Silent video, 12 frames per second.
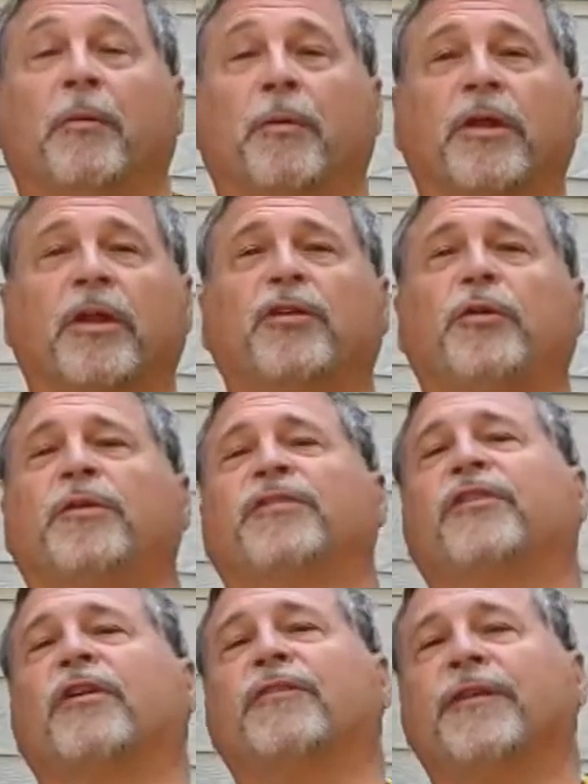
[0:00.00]
We're gonna do a
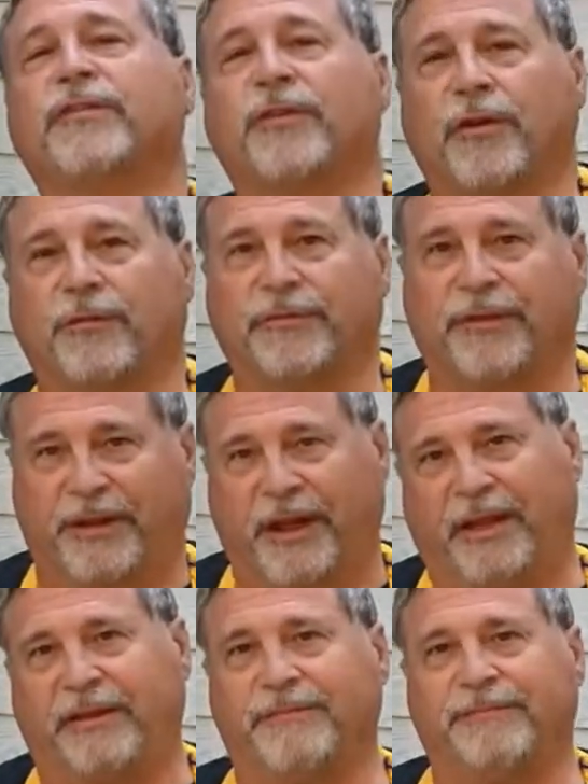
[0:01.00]
surf and turf tonight.